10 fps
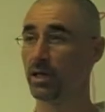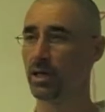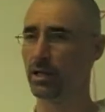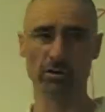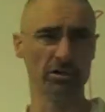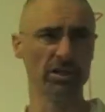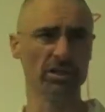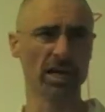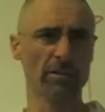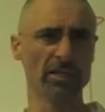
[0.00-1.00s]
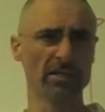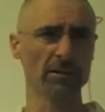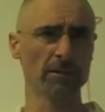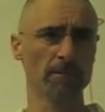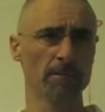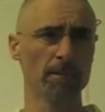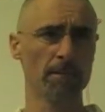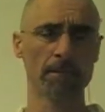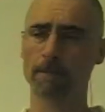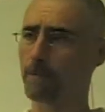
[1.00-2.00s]
energy. Does that make sense?
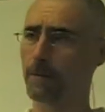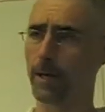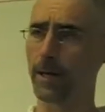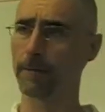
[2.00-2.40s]
Okay.